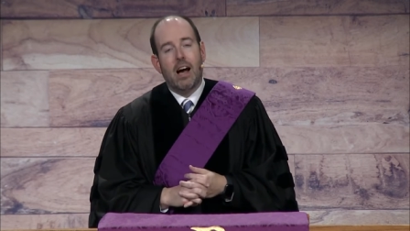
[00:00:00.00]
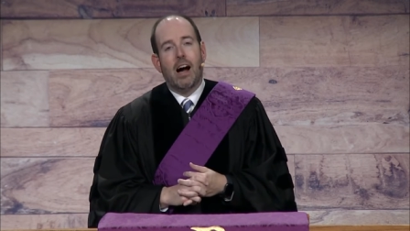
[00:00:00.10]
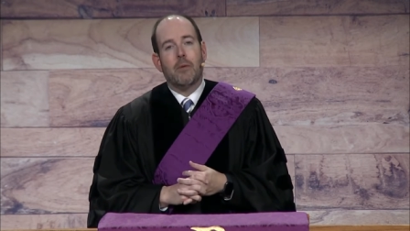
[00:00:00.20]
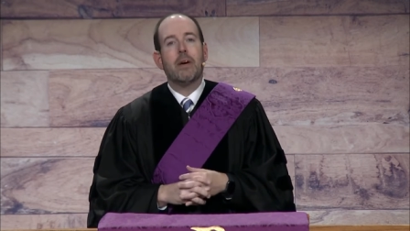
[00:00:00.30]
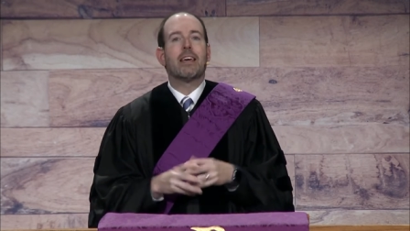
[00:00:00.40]

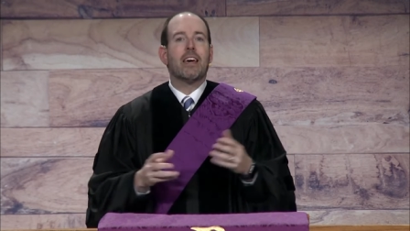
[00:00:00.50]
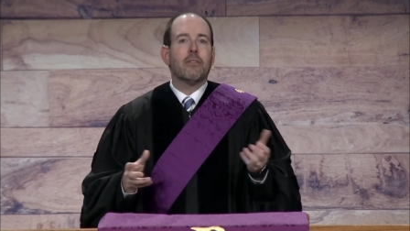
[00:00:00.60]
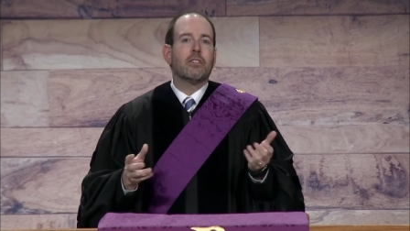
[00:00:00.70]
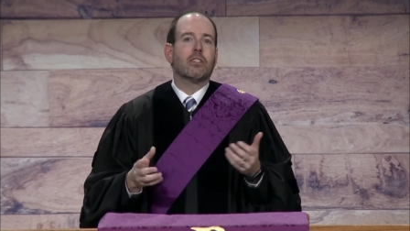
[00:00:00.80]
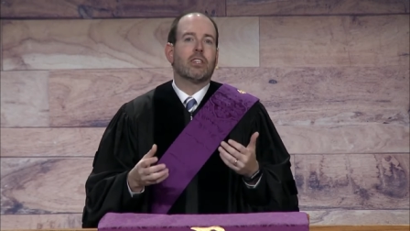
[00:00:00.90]
Um, it
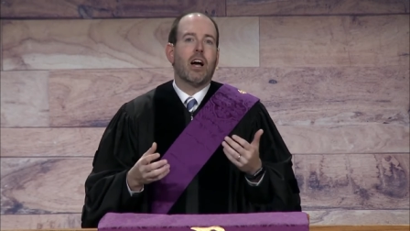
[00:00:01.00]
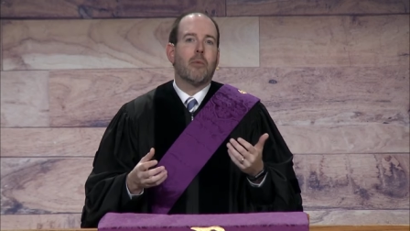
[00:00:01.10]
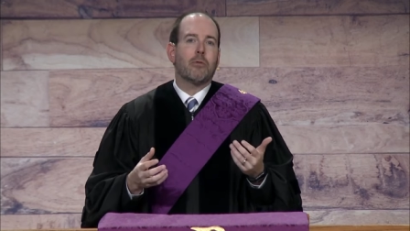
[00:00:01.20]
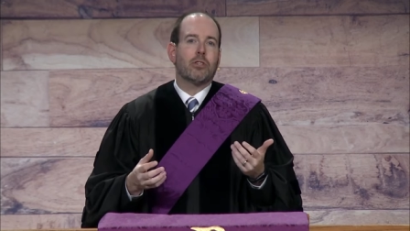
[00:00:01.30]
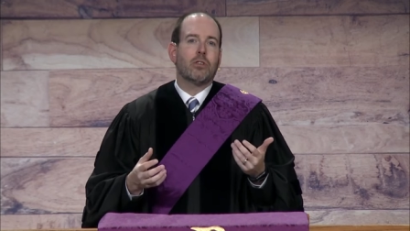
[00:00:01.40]
gives us an
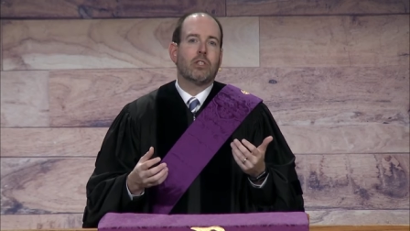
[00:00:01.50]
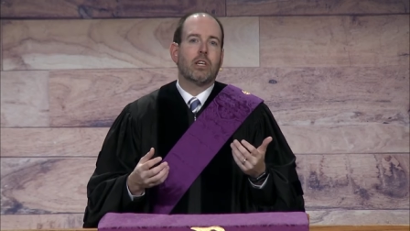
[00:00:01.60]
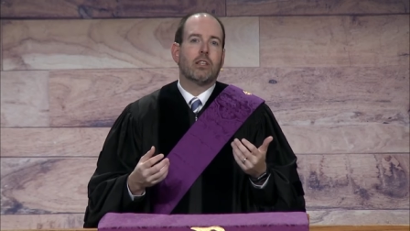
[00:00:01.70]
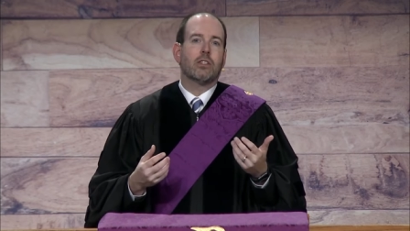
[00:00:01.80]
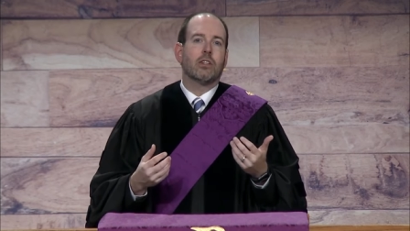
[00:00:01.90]

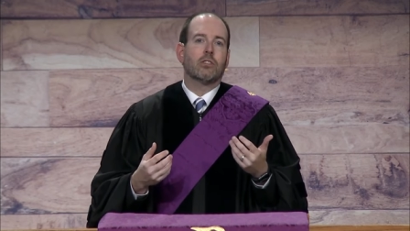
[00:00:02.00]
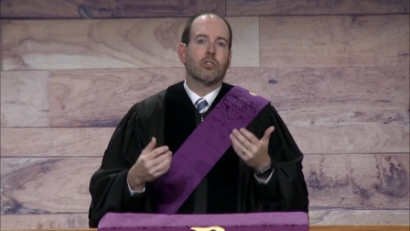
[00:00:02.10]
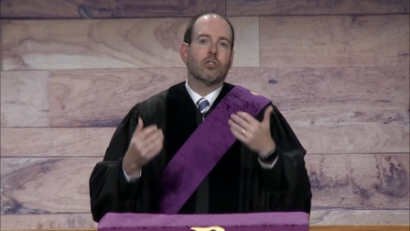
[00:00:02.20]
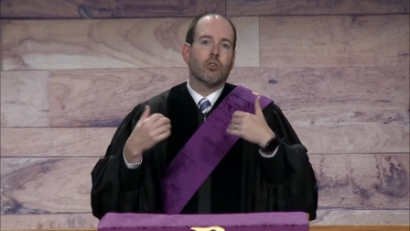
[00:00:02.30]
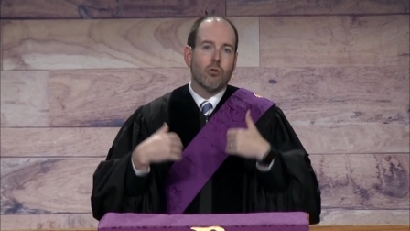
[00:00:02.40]
opportunity to,
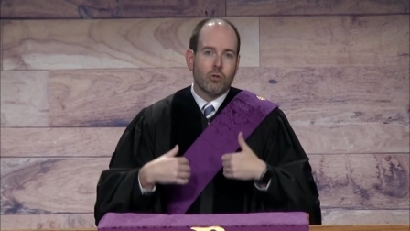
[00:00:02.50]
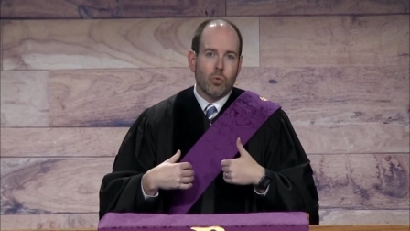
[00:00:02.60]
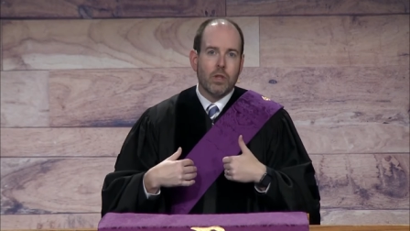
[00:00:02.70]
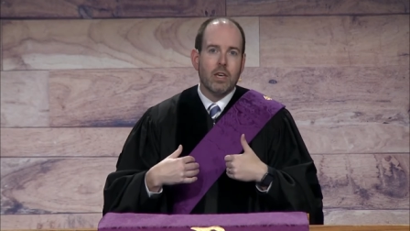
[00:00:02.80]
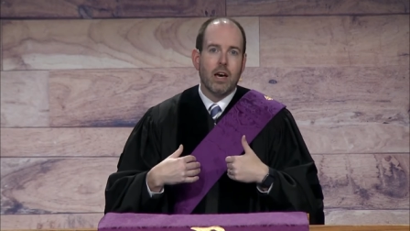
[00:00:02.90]
to search
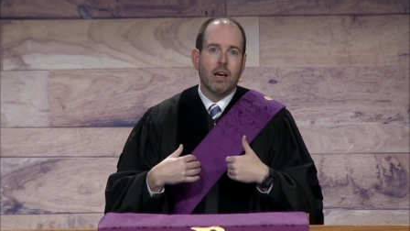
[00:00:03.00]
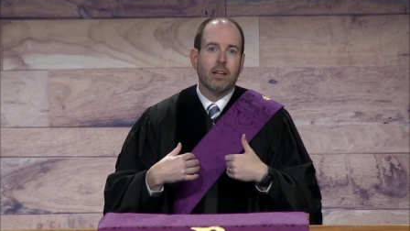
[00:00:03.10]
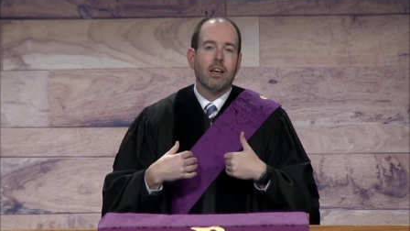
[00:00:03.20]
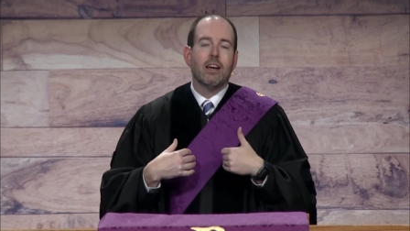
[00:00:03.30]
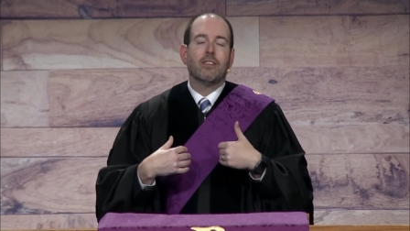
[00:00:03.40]

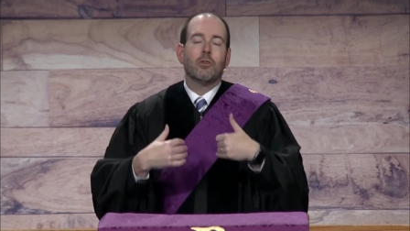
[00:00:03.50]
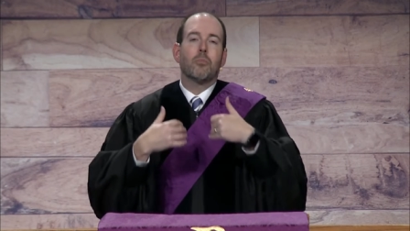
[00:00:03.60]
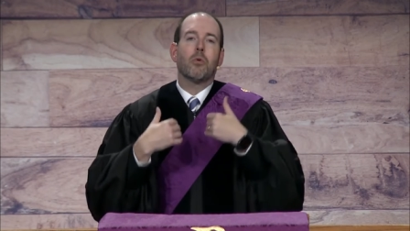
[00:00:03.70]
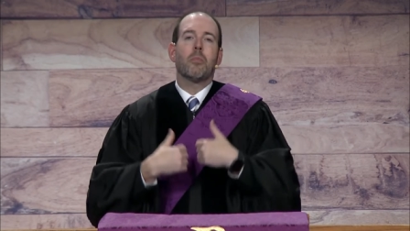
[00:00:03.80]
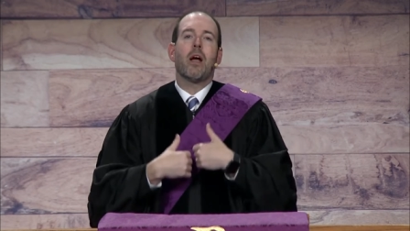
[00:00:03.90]
within, to
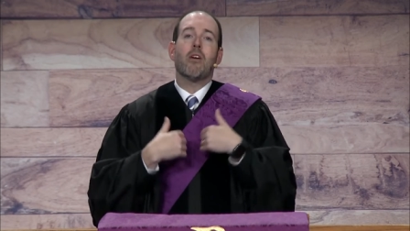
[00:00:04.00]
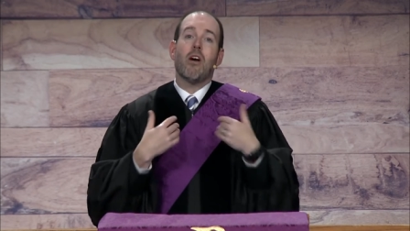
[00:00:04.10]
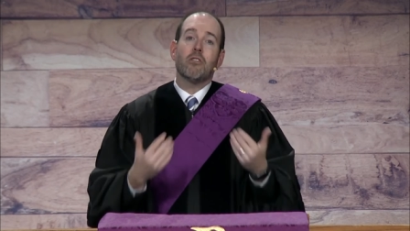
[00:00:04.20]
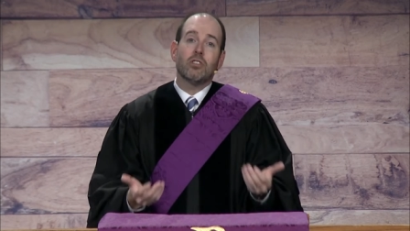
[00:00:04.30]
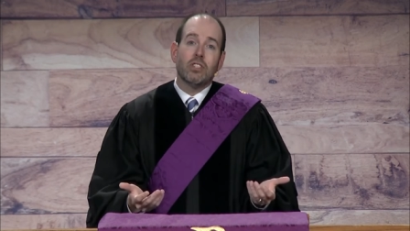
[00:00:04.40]
prepare
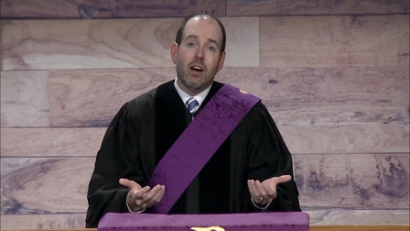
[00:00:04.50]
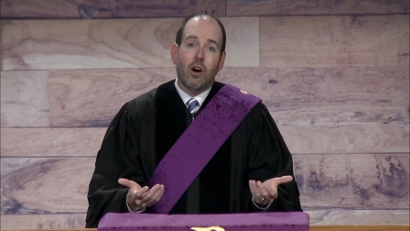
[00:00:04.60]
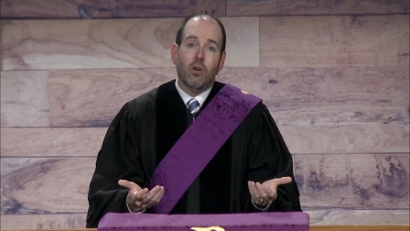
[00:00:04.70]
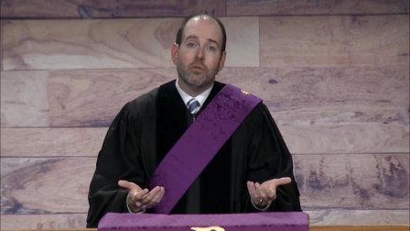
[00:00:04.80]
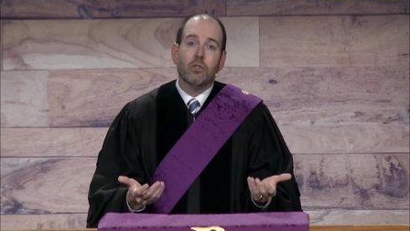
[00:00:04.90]

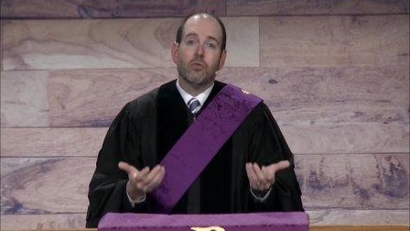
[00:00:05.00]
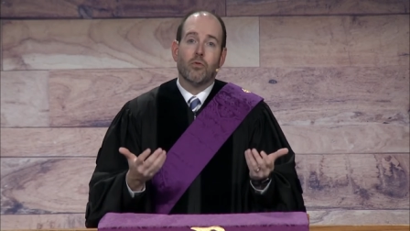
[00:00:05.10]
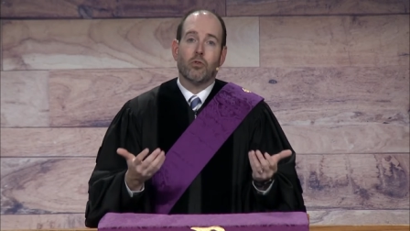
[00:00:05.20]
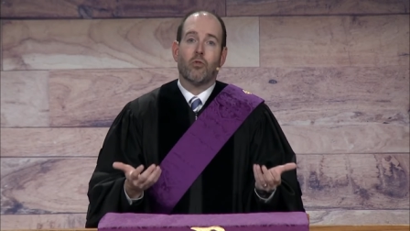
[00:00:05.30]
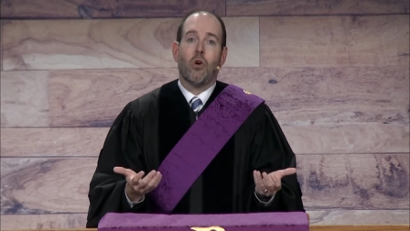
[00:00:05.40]
ourselves
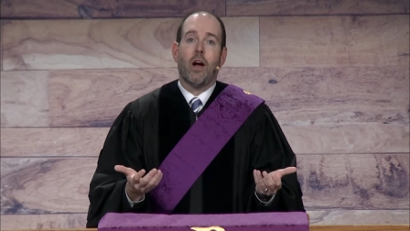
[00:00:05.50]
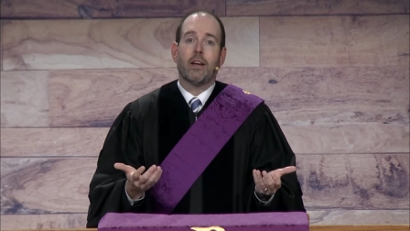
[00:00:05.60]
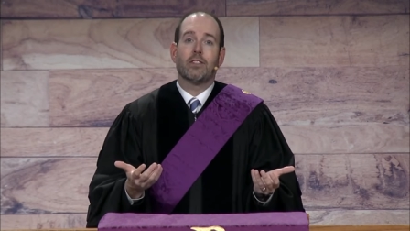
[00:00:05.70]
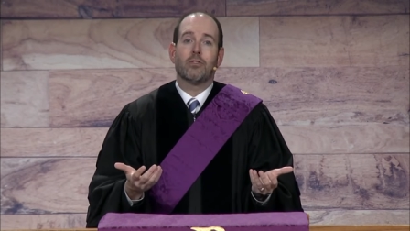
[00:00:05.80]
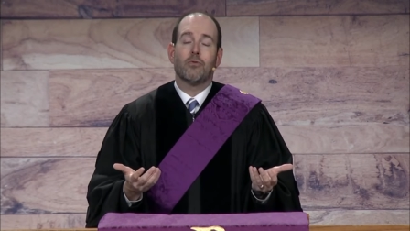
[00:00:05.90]
for
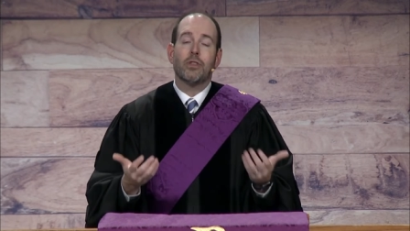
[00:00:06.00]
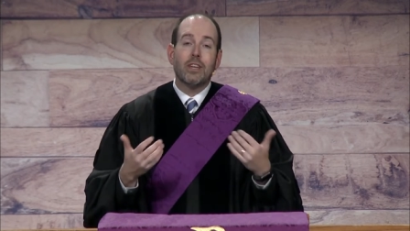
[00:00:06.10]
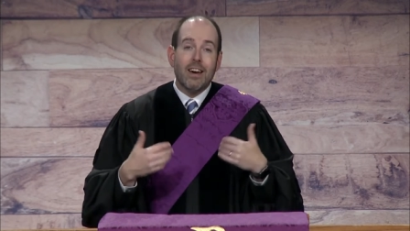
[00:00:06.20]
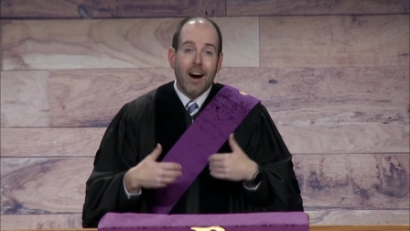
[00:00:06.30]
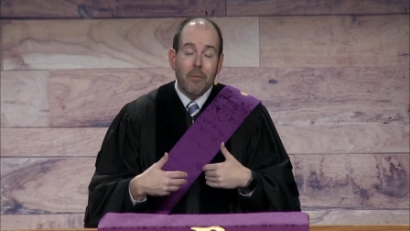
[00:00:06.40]
Christ, for the
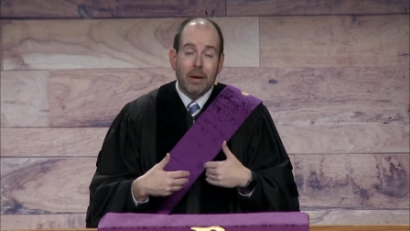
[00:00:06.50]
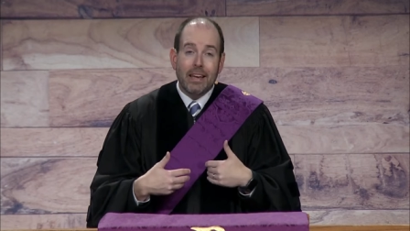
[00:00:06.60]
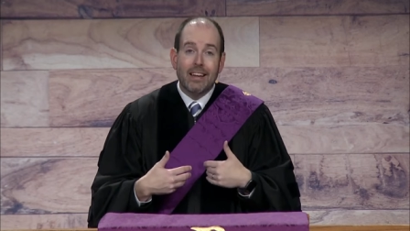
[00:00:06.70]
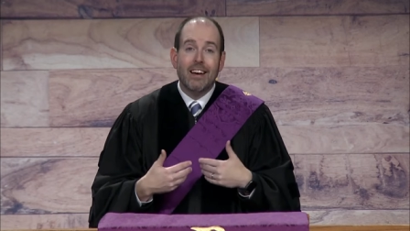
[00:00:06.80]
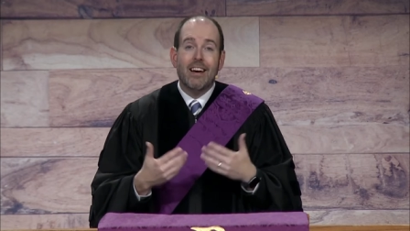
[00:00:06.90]

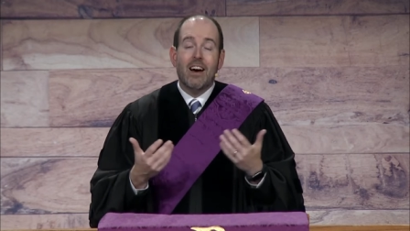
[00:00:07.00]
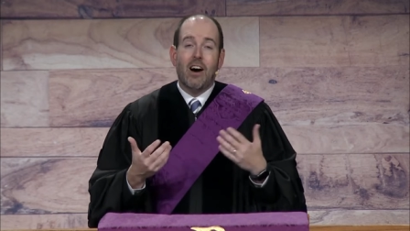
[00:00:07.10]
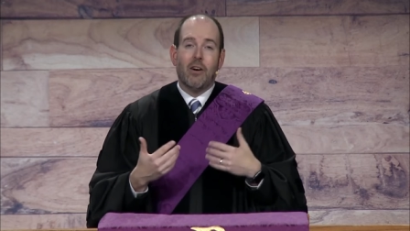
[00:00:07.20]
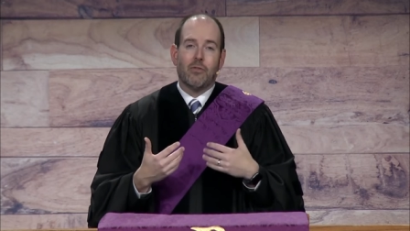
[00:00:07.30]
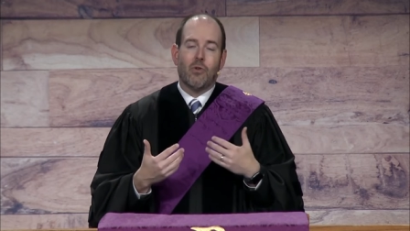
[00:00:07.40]
coming
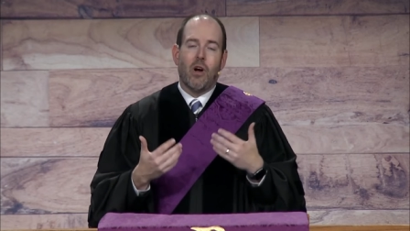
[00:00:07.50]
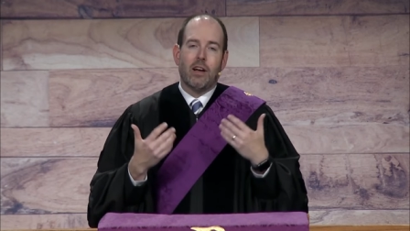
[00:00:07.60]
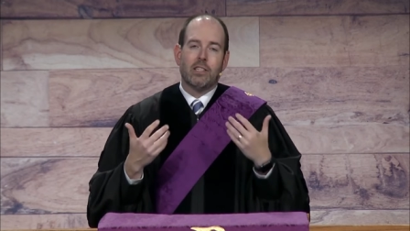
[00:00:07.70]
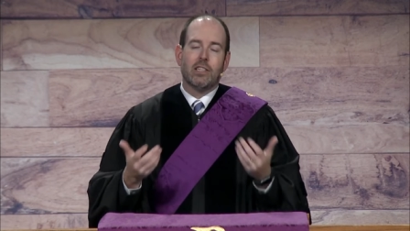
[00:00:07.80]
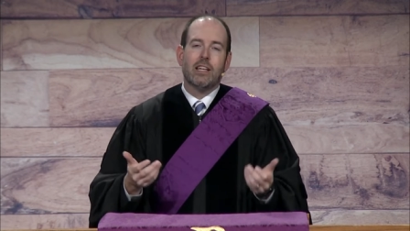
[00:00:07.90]
of Christ.